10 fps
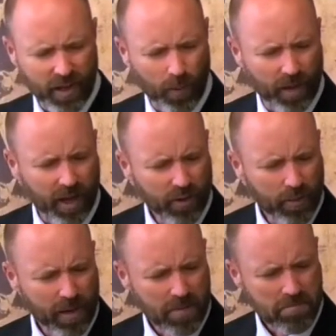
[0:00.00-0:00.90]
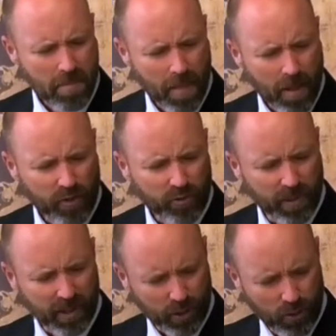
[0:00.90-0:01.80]
that would hinder me from
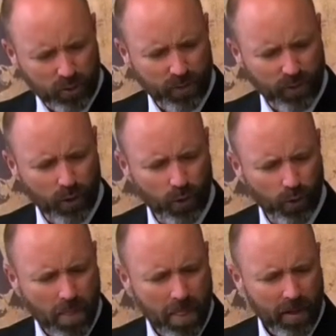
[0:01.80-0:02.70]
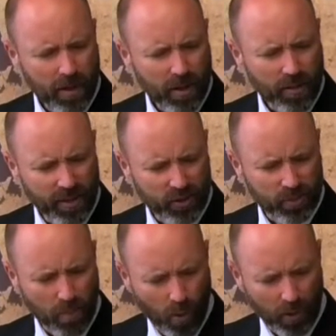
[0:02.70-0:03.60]
being used of you
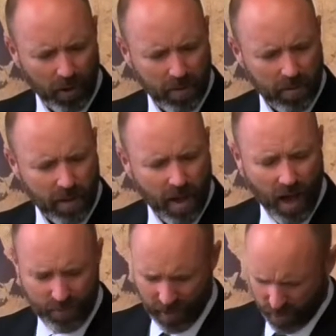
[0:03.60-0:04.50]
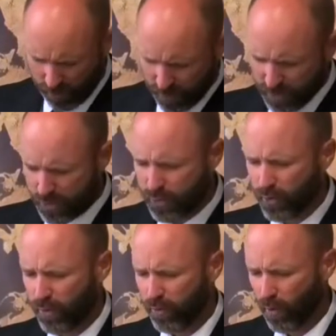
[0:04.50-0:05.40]
this morning. I thank you for this
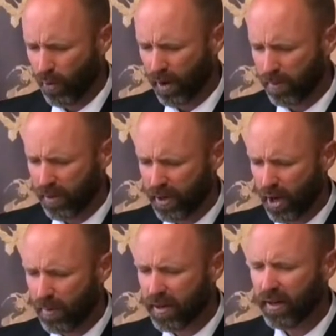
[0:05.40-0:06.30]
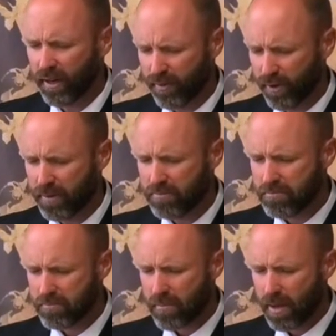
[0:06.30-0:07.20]
truth, Lord. I pray you'd help me to deliver it.
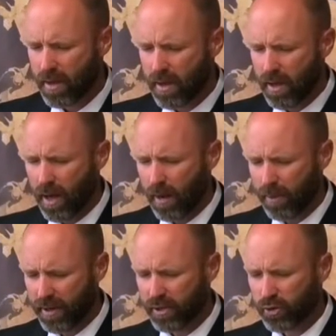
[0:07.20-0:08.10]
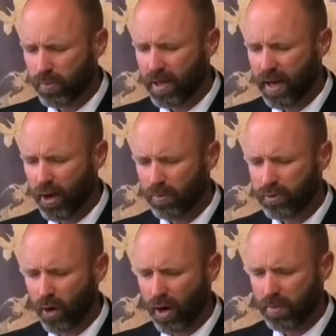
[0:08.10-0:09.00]
I pray this will be a help
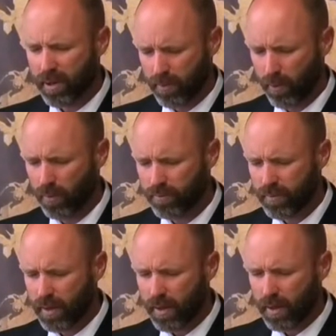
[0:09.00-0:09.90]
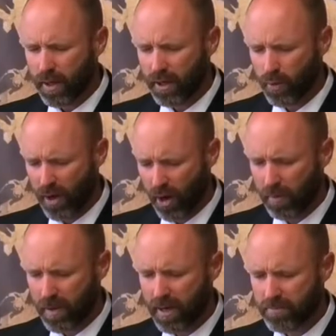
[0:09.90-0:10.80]
to our people and you would help
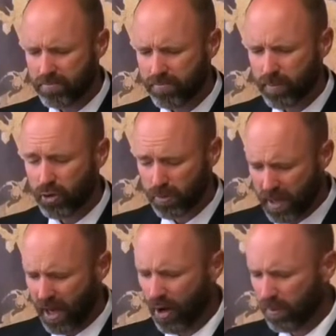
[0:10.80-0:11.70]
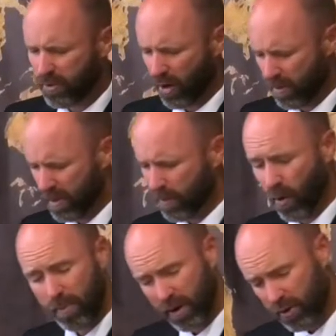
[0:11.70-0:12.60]
me to be a help to our people.
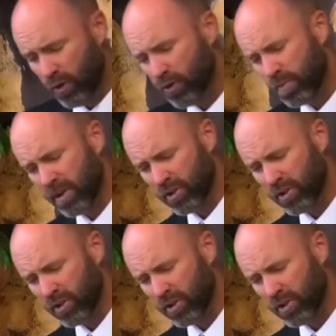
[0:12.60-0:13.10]
I pray you'd use me in